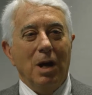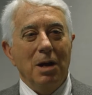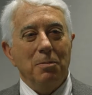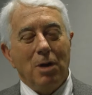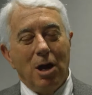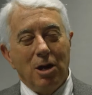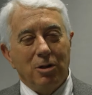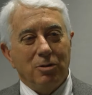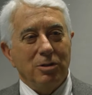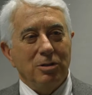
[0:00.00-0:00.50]
my
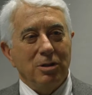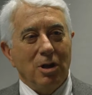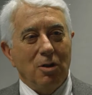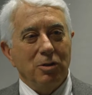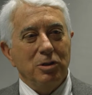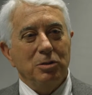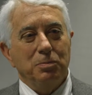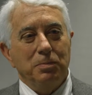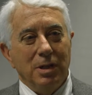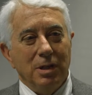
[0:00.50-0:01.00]
mantra has
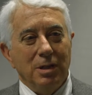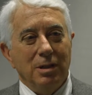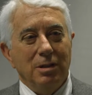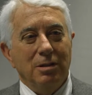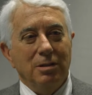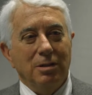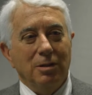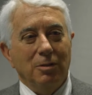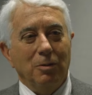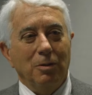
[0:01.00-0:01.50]
always been
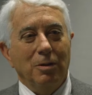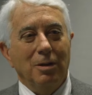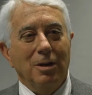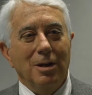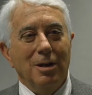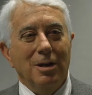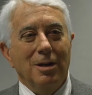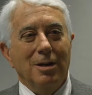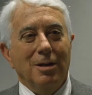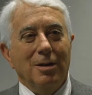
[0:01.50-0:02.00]
that
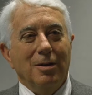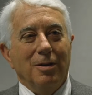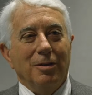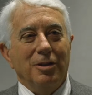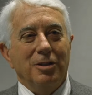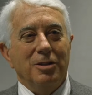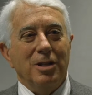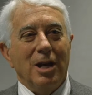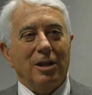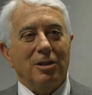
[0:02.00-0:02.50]

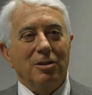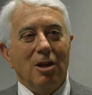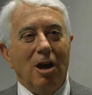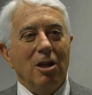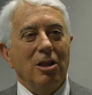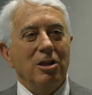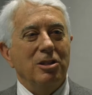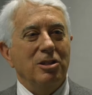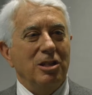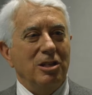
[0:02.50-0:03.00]
the
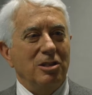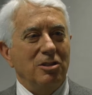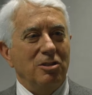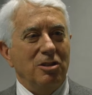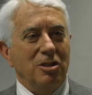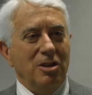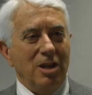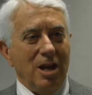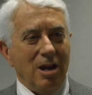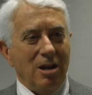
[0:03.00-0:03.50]
technology
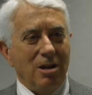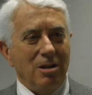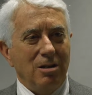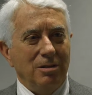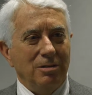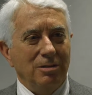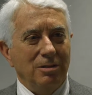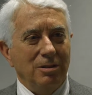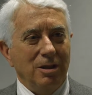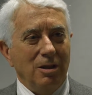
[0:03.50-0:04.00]
is there
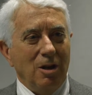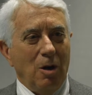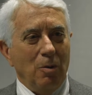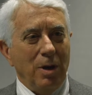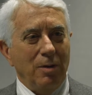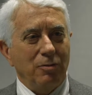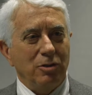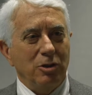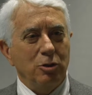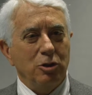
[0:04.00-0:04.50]
and all
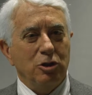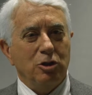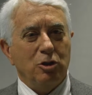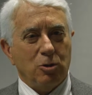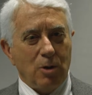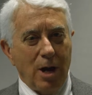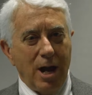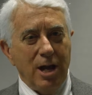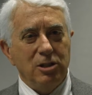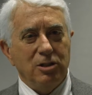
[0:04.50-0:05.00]
we have to do is
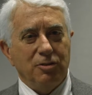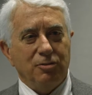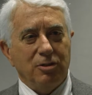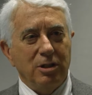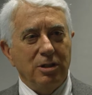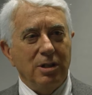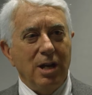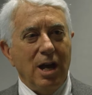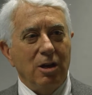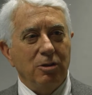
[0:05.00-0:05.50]

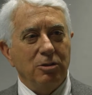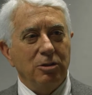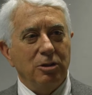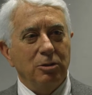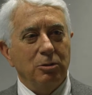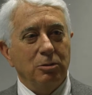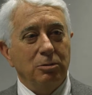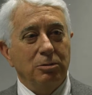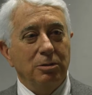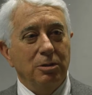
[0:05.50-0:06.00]
transfer it now
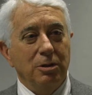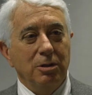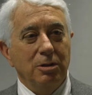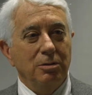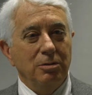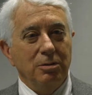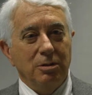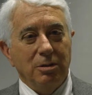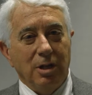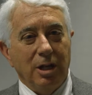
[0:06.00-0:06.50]
to
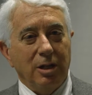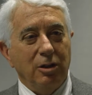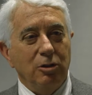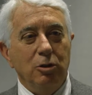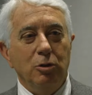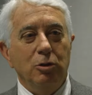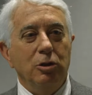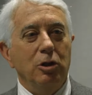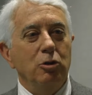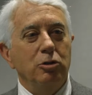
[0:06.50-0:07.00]
like
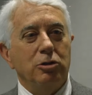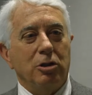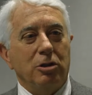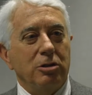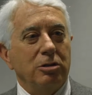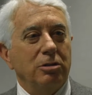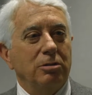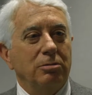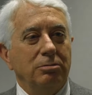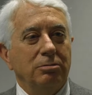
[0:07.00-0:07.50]
new
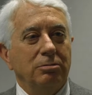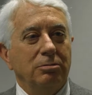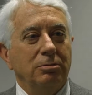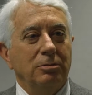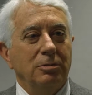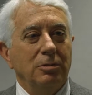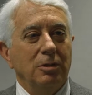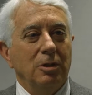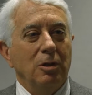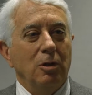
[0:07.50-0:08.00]
users
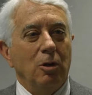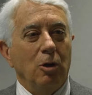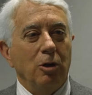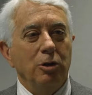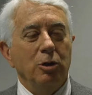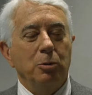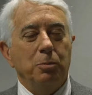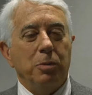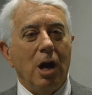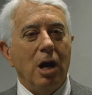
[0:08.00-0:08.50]

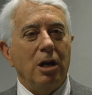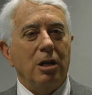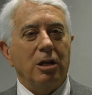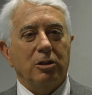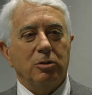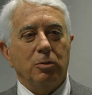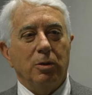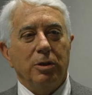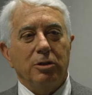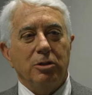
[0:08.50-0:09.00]
or new
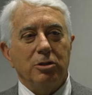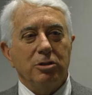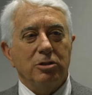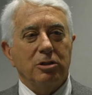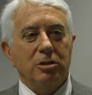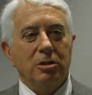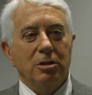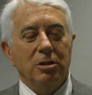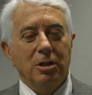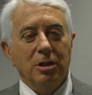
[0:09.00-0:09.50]
products, whether
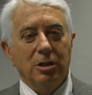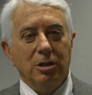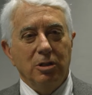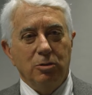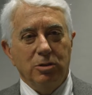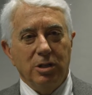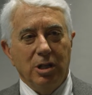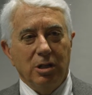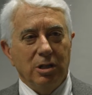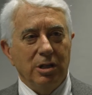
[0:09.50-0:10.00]
it's
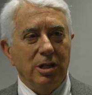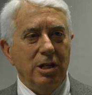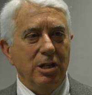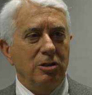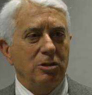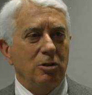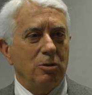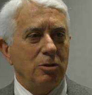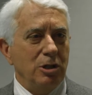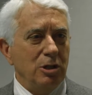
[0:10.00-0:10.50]

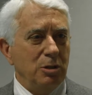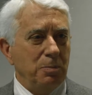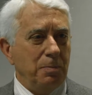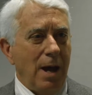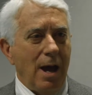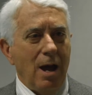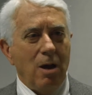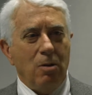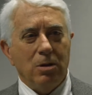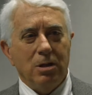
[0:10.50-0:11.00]
utilities or it's
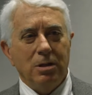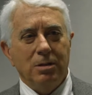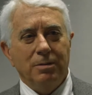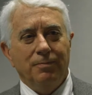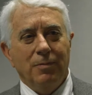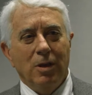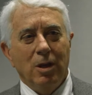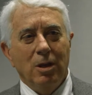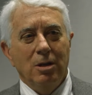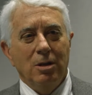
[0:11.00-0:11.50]
power,
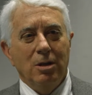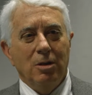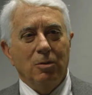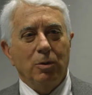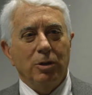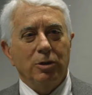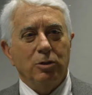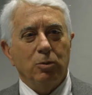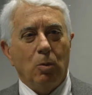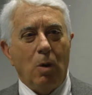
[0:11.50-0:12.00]

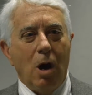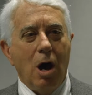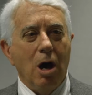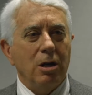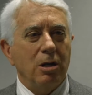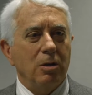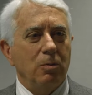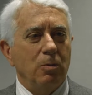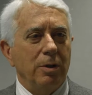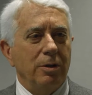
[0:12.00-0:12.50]
whether it's
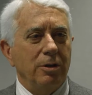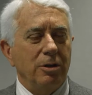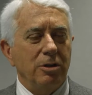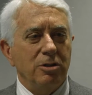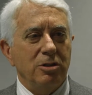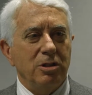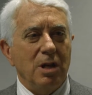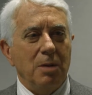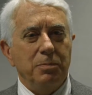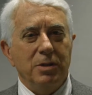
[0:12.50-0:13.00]
water, whether
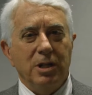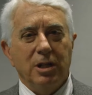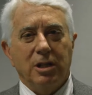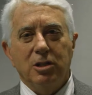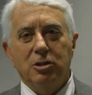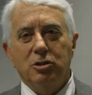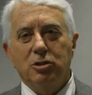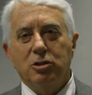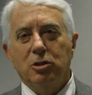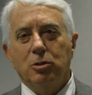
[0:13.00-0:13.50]
it's
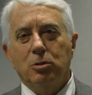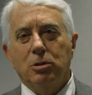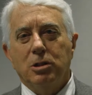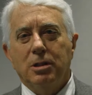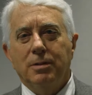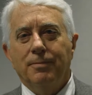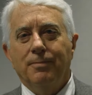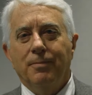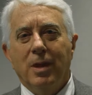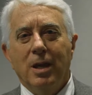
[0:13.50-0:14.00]
septic and
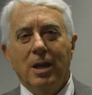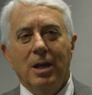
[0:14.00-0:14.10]
sewer,